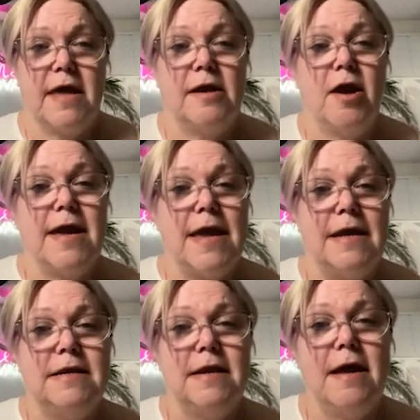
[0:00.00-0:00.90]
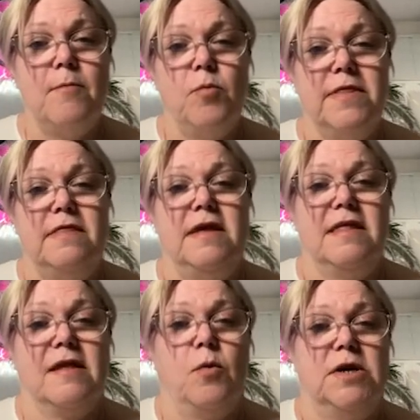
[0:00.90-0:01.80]
And I ended up with
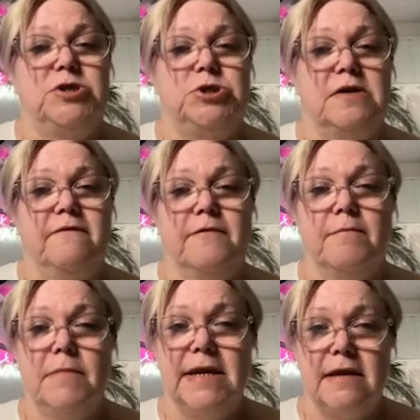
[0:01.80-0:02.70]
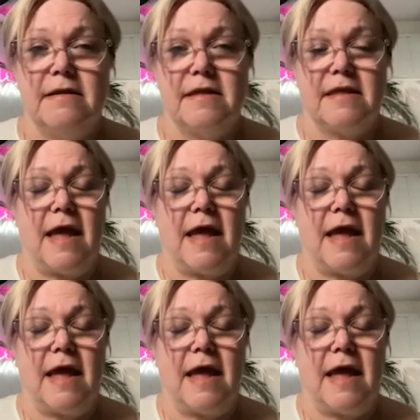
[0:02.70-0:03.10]
this question from Liz,